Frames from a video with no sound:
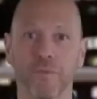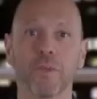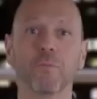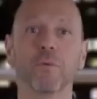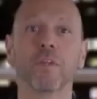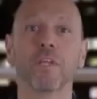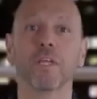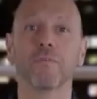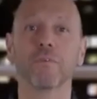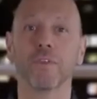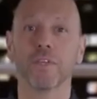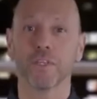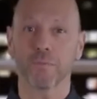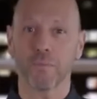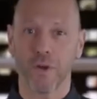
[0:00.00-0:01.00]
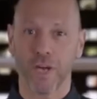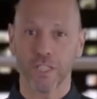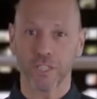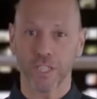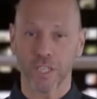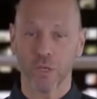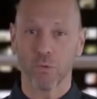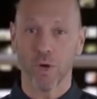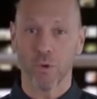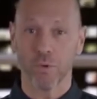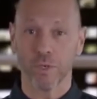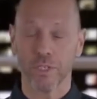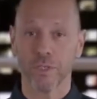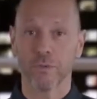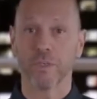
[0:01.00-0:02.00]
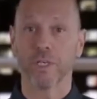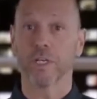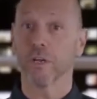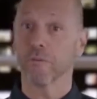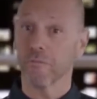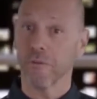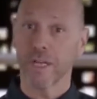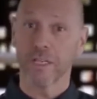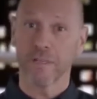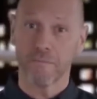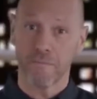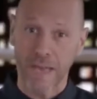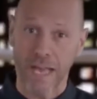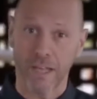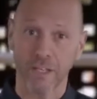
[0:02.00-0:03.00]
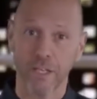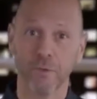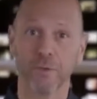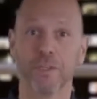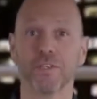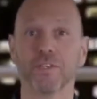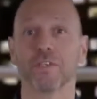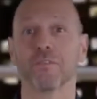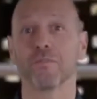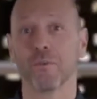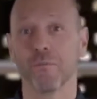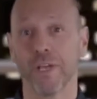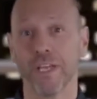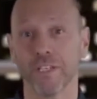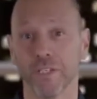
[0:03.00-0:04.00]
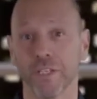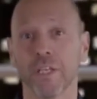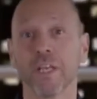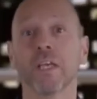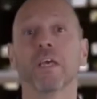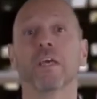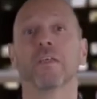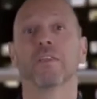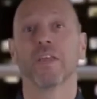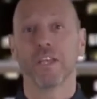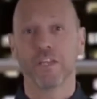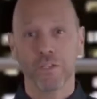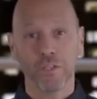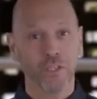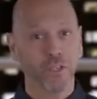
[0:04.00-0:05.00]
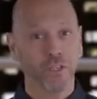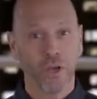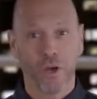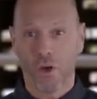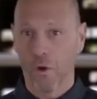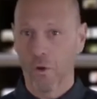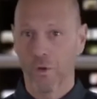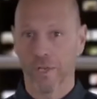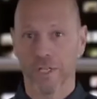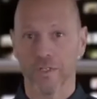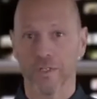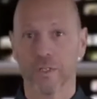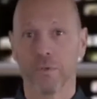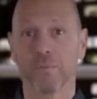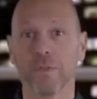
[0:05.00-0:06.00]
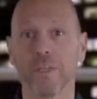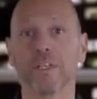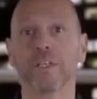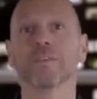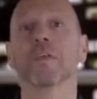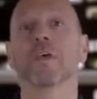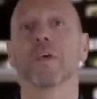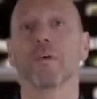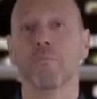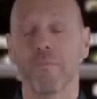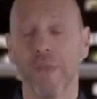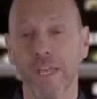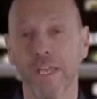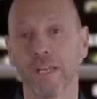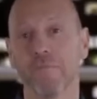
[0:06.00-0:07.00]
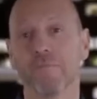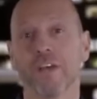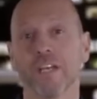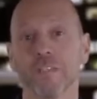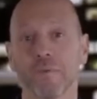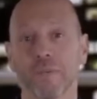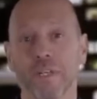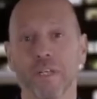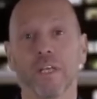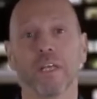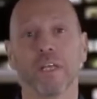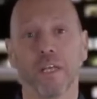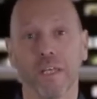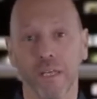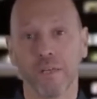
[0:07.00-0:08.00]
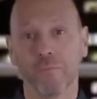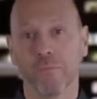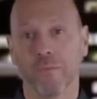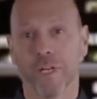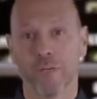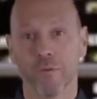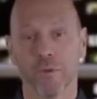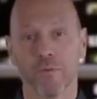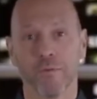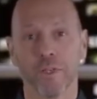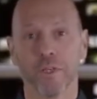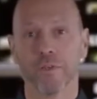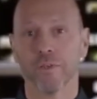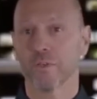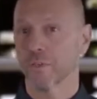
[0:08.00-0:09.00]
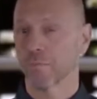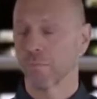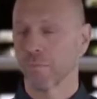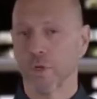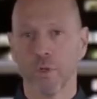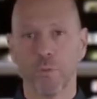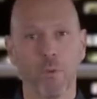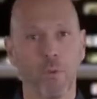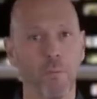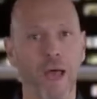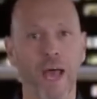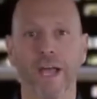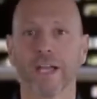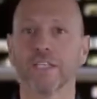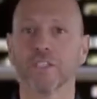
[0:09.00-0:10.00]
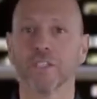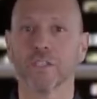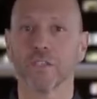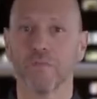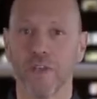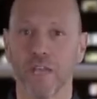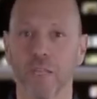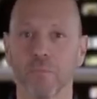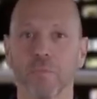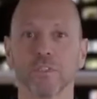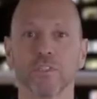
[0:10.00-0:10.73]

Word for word: If you believe in this project and what we're doing and you're finding value in this information, then you should own it. So please make an investment in Money Revealed. There's multiple packages available.